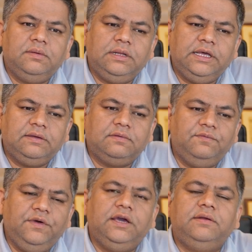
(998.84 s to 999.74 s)
like
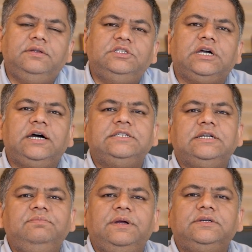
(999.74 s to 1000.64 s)
where charts
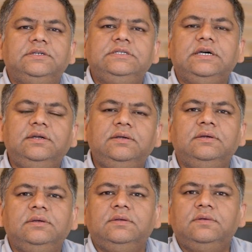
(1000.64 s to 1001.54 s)
and patterns are
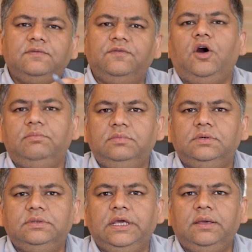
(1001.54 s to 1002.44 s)
formed.
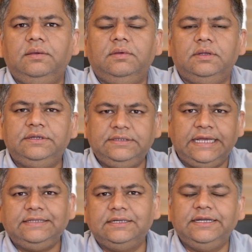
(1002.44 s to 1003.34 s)
They
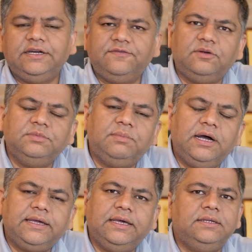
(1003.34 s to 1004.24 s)
take the data from the
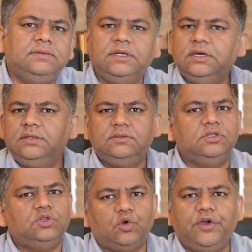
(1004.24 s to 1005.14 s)
market, they
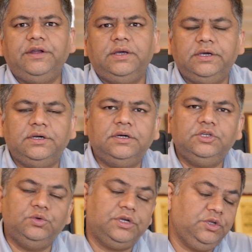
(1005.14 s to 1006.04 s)
throw it here,
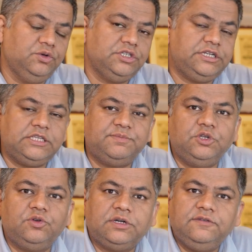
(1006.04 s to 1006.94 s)
you can use it as per
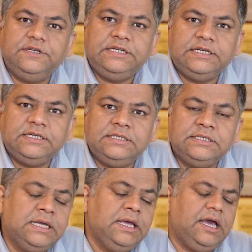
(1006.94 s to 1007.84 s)
your convenience,
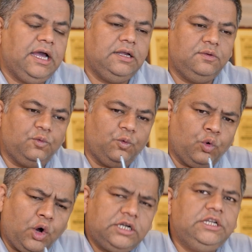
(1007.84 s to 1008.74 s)
and
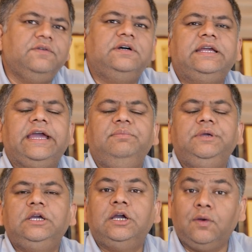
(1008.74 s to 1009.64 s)
whatever can
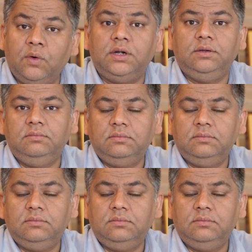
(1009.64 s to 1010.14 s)
be covered